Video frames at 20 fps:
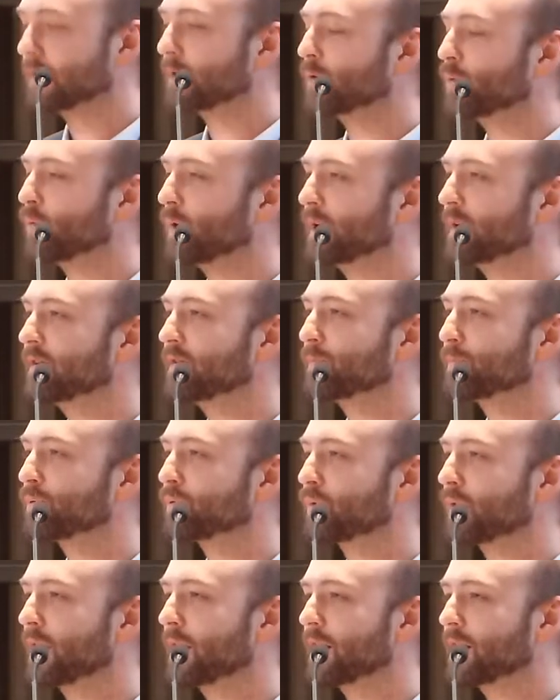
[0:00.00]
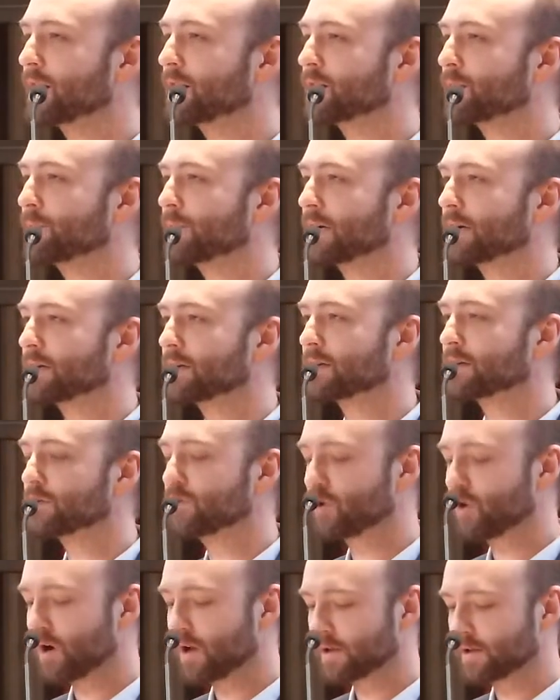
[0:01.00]
what is prayer but an
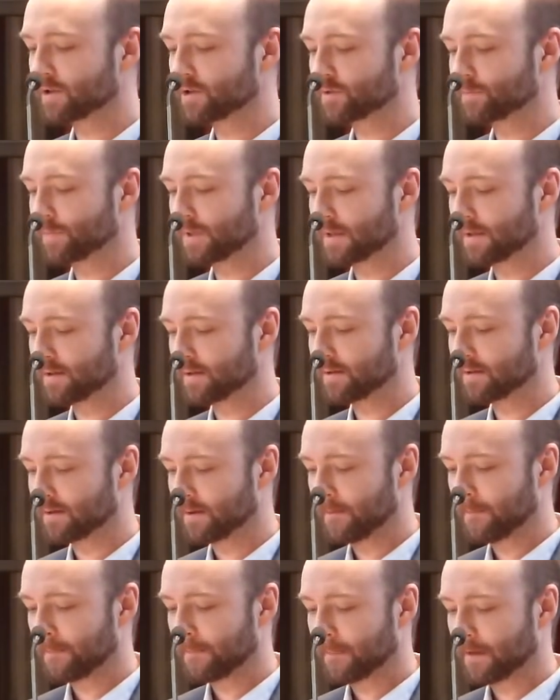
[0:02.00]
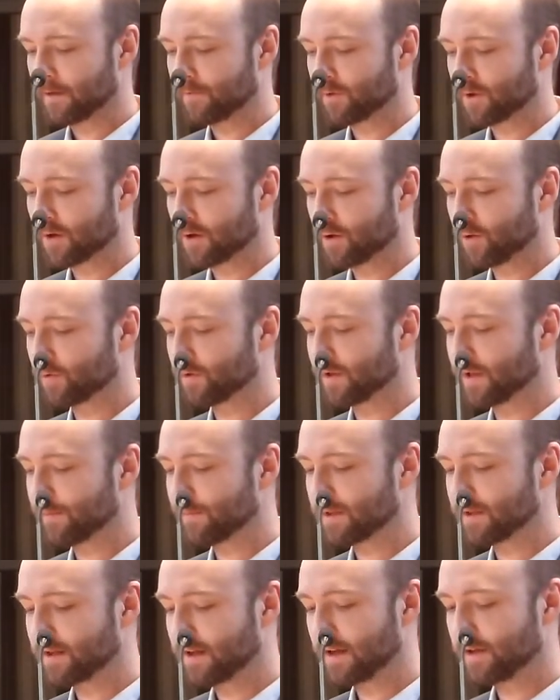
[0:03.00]
acknowledgement of our own
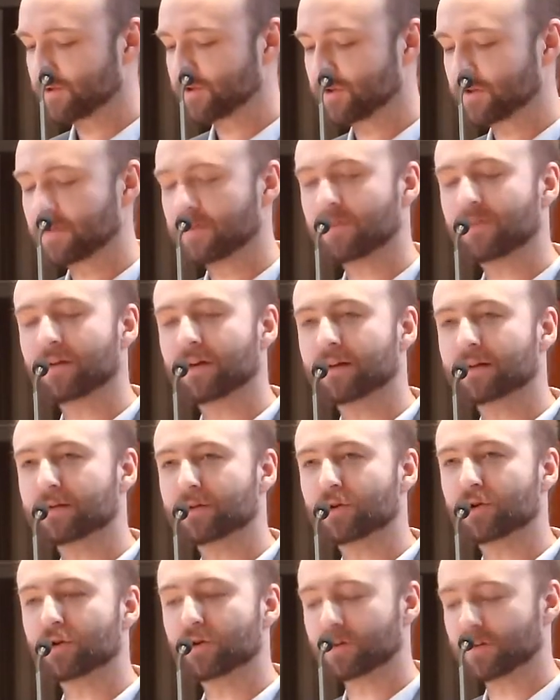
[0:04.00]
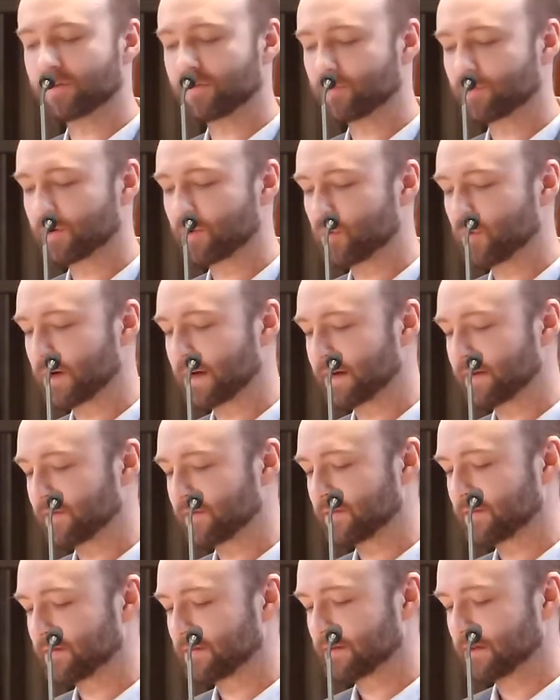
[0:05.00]
limitations and an earnest
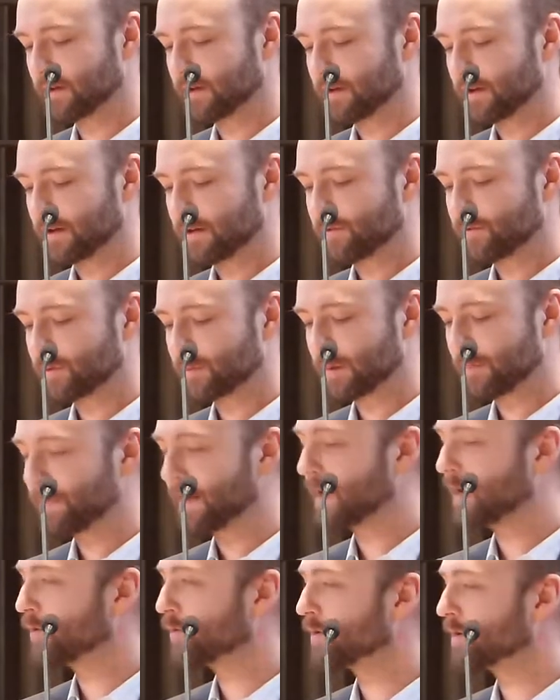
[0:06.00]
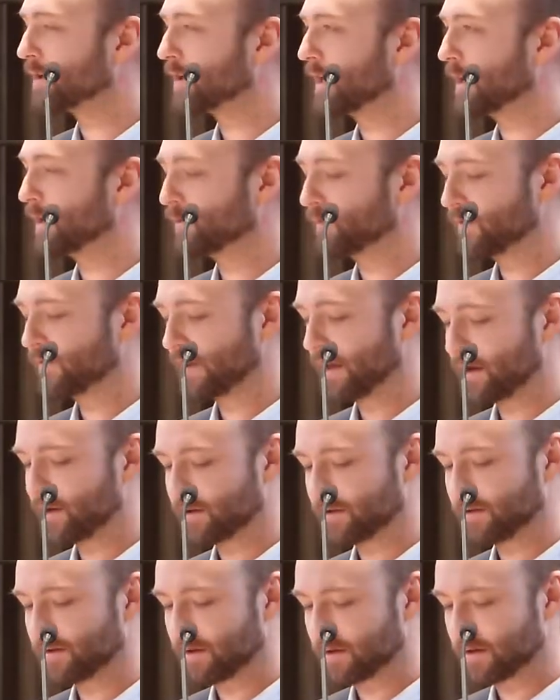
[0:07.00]
request from a power
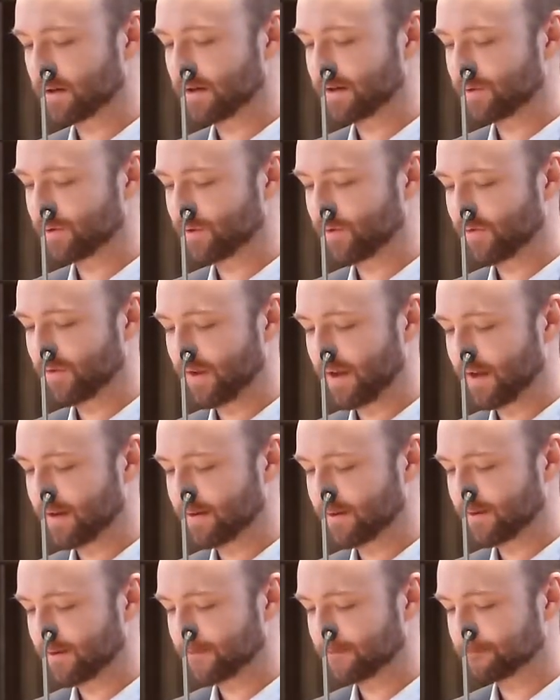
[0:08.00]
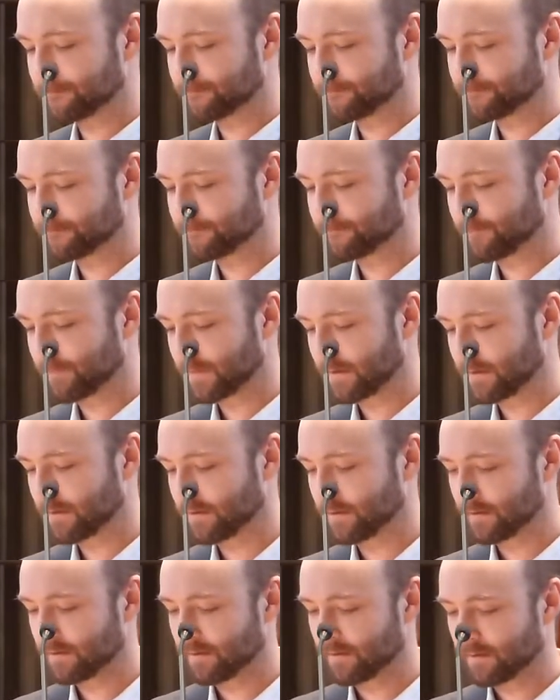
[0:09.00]
outside our understanding?
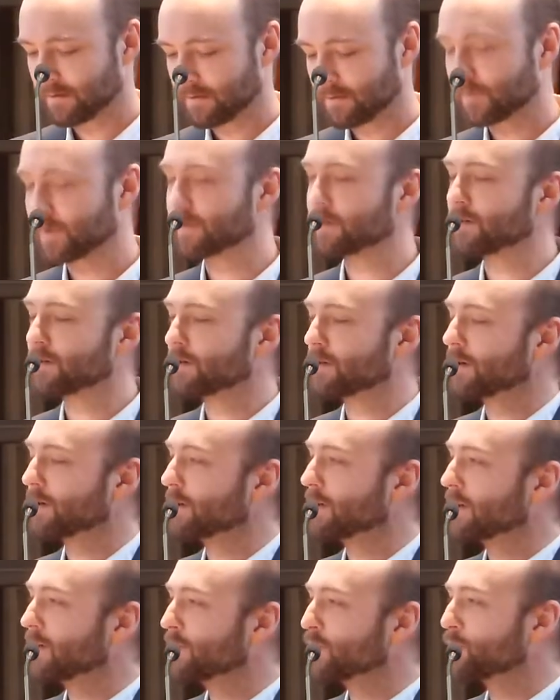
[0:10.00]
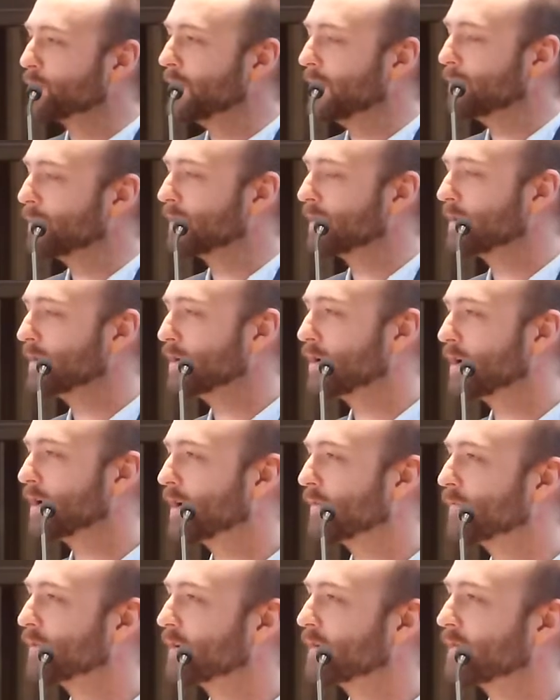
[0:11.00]
When there are other people in the
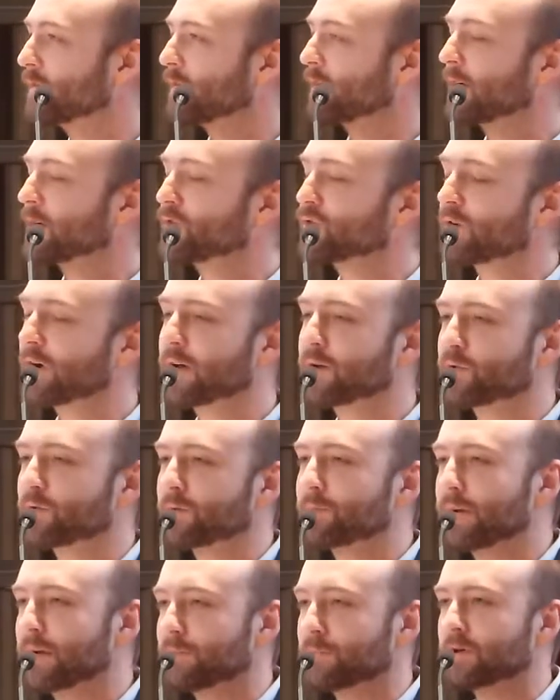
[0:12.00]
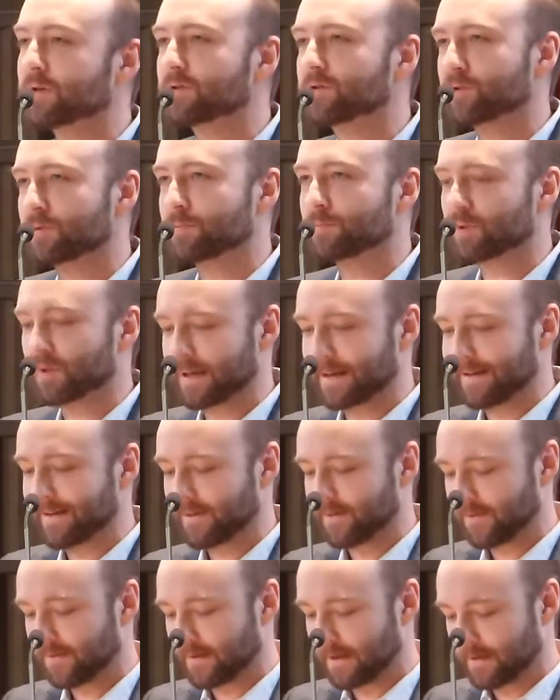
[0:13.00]
office, I try to remember to pray
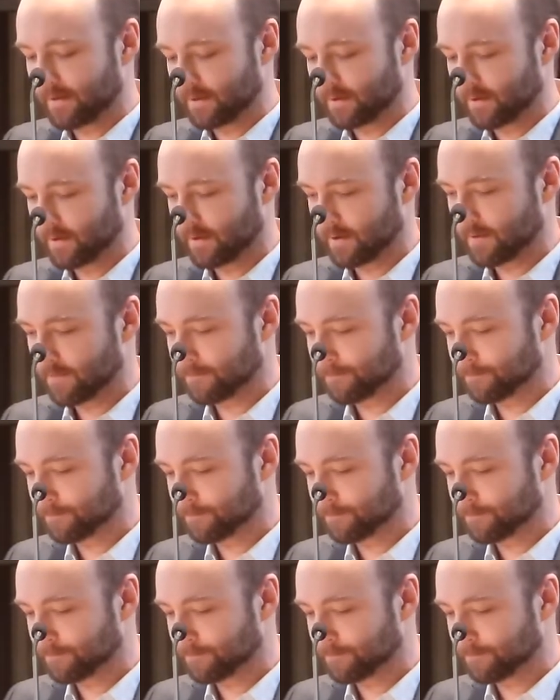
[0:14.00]
silently.